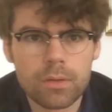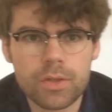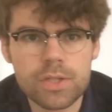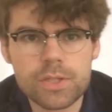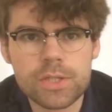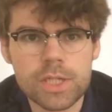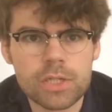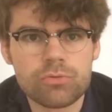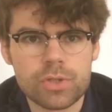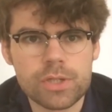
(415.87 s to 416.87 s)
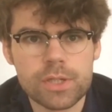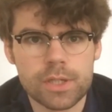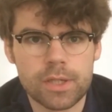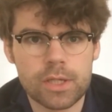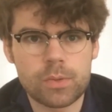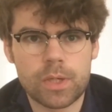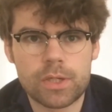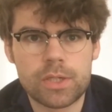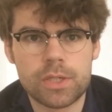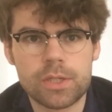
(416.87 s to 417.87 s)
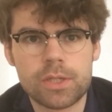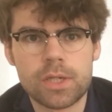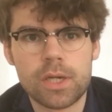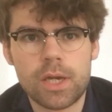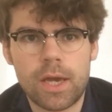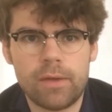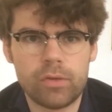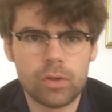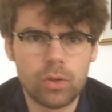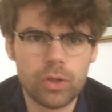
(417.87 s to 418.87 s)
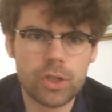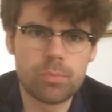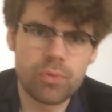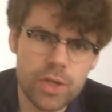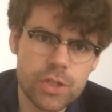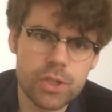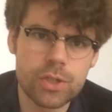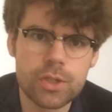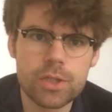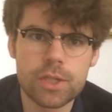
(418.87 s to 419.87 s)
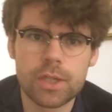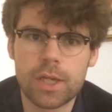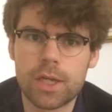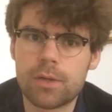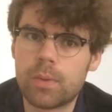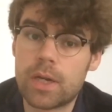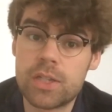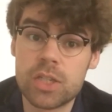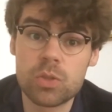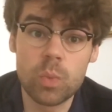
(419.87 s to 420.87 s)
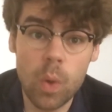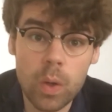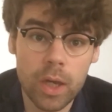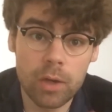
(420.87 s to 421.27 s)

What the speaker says: these secrets, and that's why she's having all her depressions, and why she's walking